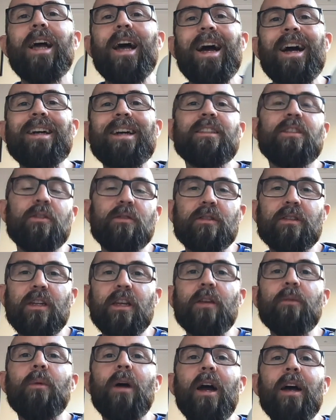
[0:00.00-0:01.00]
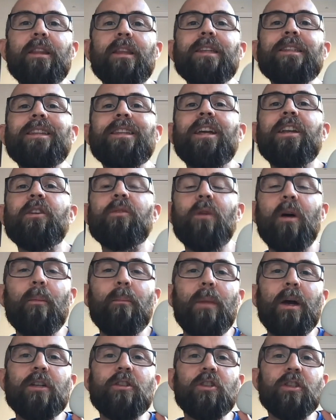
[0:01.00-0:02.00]
as you sleep and they tell you
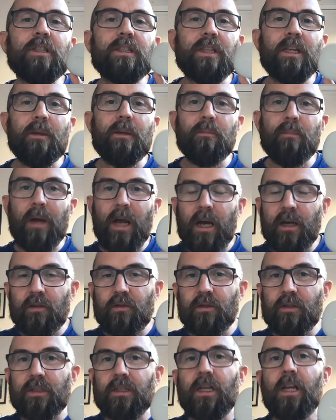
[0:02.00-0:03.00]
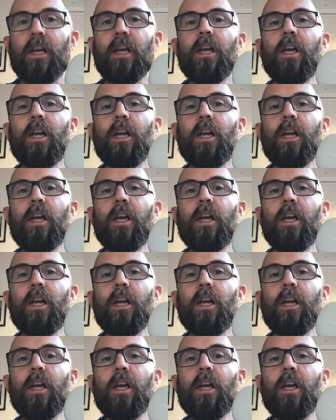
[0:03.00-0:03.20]
about your sleep patterns